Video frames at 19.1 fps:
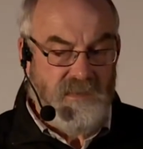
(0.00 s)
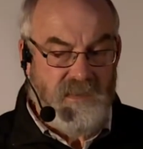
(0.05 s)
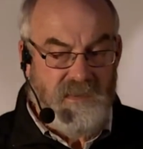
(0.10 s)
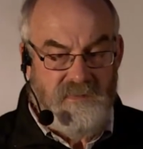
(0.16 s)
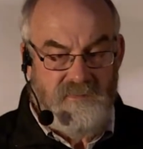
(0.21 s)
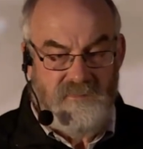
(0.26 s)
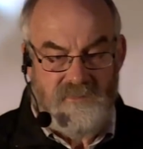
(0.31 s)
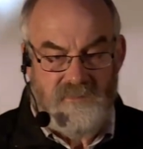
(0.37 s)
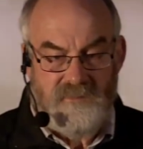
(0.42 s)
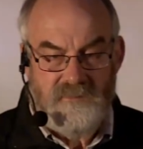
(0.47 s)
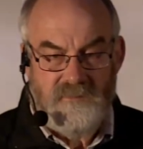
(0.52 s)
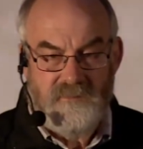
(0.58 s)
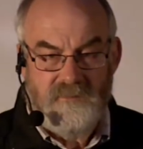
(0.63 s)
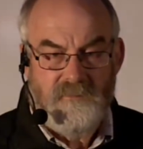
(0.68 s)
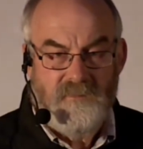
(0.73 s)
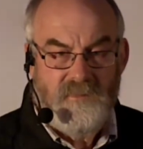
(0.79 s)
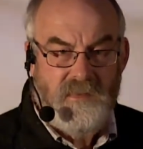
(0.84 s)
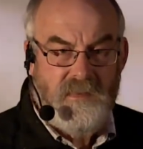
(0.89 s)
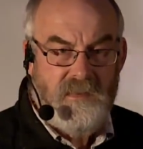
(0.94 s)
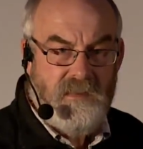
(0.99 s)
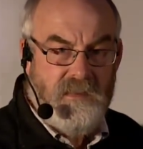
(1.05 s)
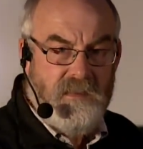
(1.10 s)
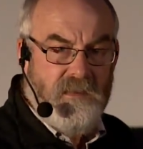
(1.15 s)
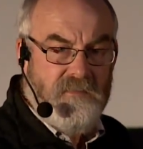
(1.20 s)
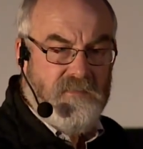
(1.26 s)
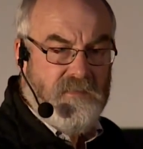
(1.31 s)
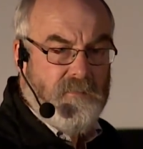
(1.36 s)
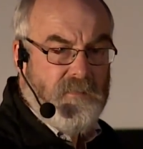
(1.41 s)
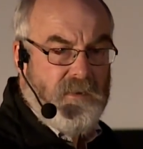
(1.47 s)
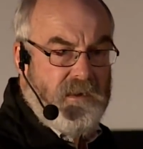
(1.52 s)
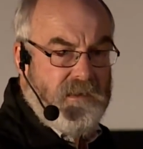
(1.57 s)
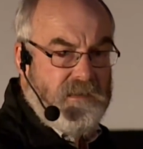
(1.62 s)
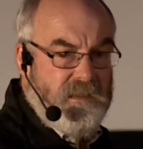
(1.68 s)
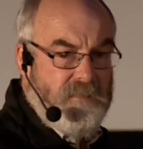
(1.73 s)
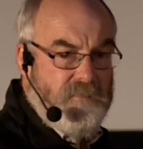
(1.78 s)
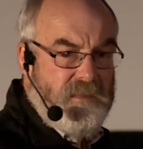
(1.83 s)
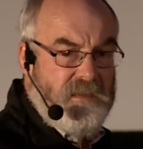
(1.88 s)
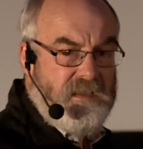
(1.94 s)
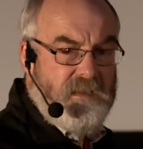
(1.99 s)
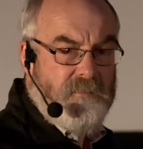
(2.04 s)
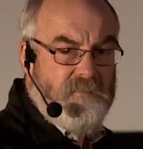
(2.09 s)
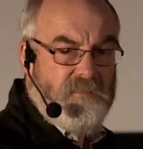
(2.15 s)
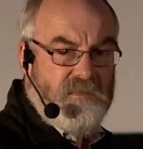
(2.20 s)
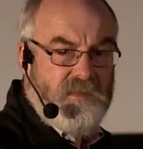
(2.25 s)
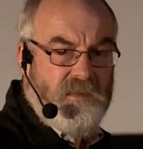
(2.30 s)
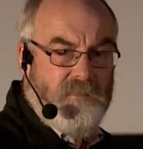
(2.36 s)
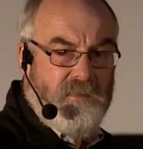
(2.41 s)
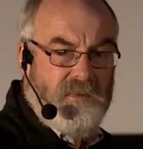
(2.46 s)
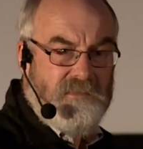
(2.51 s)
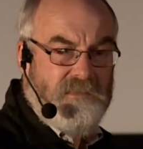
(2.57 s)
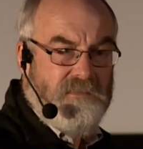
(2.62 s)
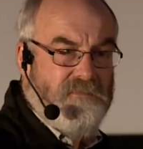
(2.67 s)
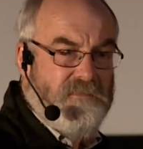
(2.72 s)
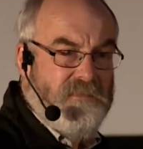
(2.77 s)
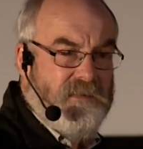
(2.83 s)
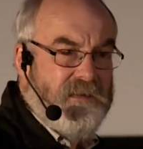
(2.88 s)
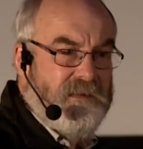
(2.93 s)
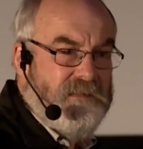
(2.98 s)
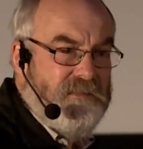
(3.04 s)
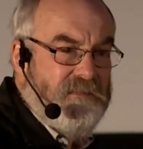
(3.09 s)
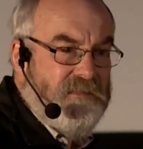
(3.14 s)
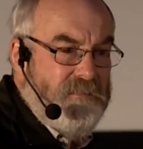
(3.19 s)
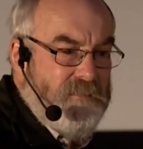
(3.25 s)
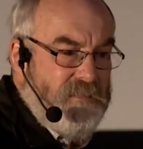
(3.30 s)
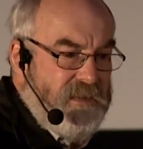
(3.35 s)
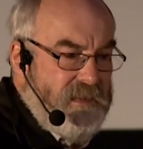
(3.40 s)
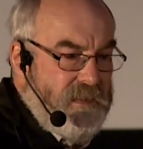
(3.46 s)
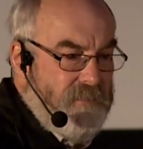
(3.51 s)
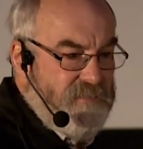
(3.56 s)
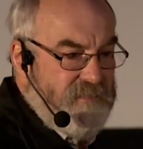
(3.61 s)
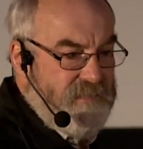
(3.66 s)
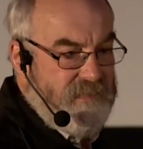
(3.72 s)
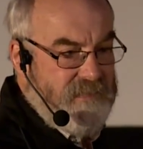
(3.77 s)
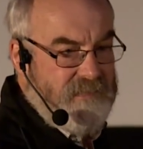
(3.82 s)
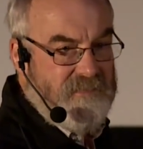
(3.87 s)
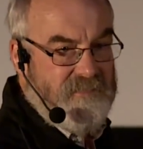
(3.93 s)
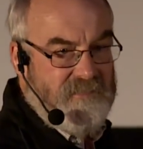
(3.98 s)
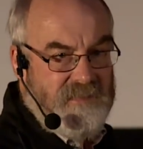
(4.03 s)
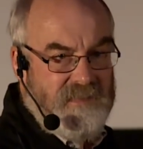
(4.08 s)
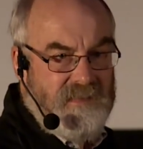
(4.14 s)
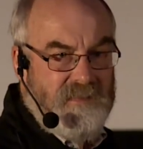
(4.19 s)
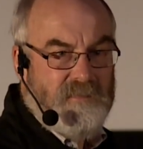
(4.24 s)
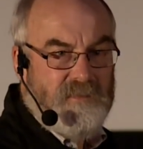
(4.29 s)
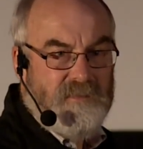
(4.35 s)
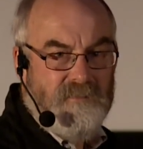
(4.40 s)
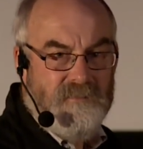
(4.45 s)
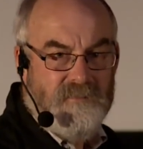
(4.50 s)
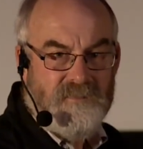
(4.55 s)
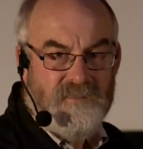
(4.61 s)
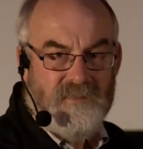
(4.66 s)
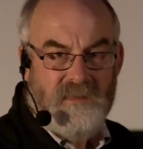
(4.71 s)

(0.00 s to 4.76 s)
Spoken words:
cases, as a market becomes commodified, as it becomes highly stable,